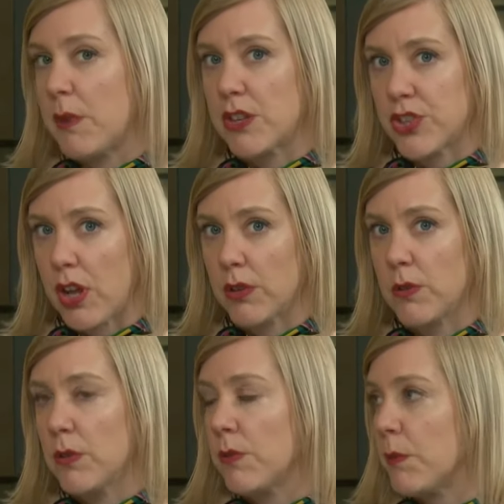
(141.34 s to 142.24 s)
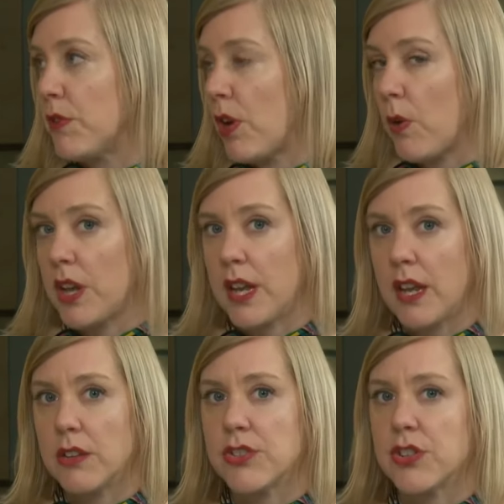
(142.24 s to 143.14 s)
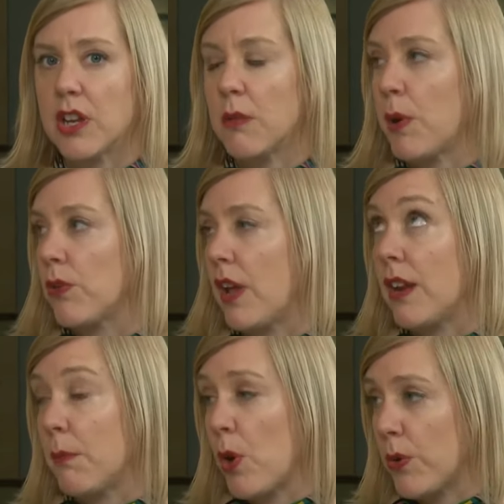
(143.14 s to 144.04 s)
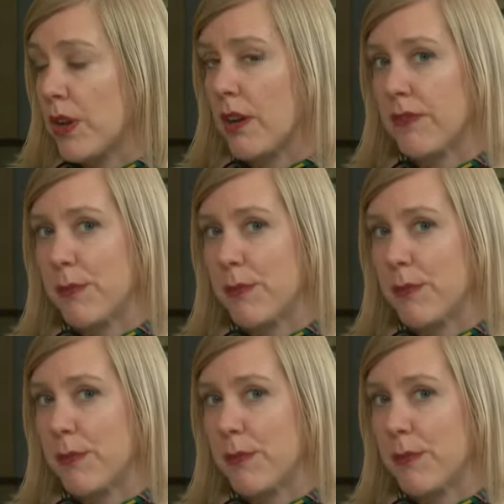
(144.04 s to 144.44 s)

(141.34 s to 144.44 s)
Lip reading: by John Crew from No on H and an opponent of the